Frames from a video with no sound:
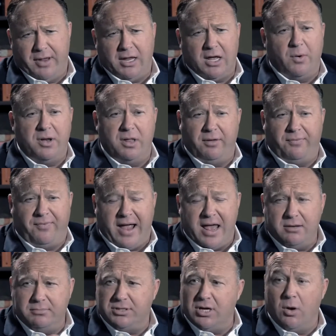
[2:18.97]
video into the
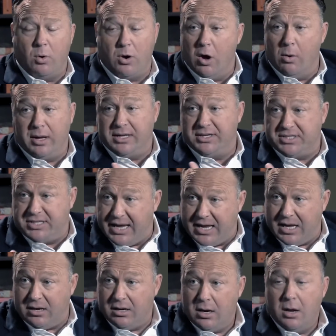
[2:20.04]
phantom zone where no one can see
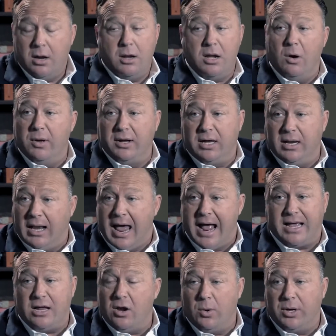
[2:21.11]
it, no one can like it, no